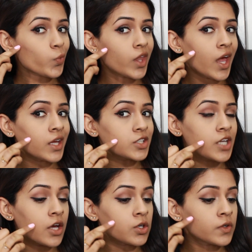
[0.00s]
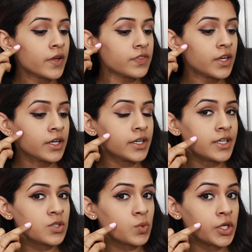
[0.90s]
that shadow right there
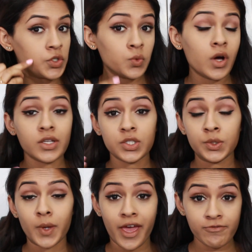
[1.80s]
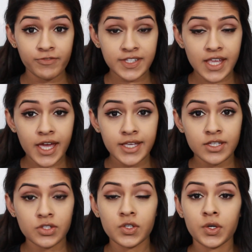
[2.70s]
is what you want to
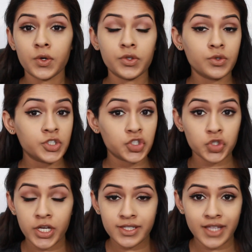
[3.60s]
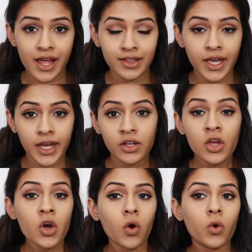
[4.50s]
emphasize, so you can just trace that line,
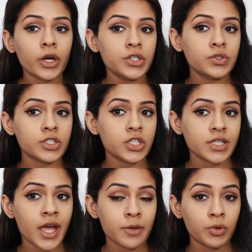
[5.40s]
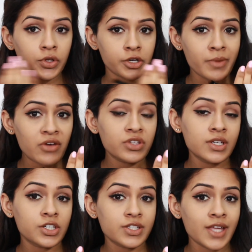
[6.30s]
or you could just kind of pull your mouth
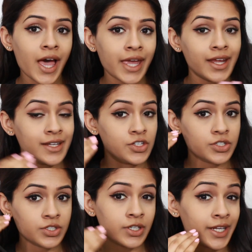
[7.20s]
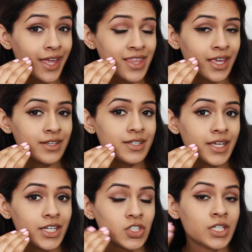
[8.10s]
to your side and you're still going to get that
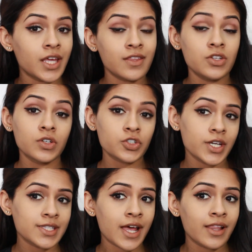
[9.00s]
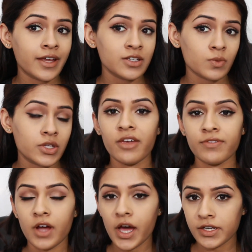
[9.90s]
indentation, and then you can trace that line as well. If
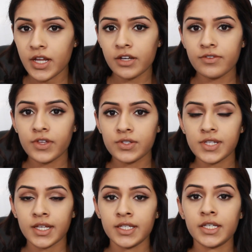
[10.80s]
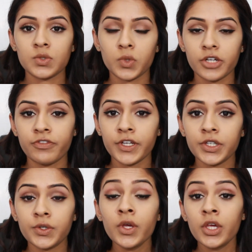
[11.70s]
none of those techniques work for
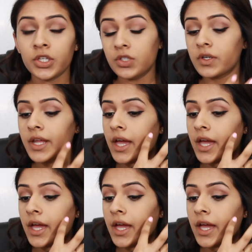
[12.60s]
you, you could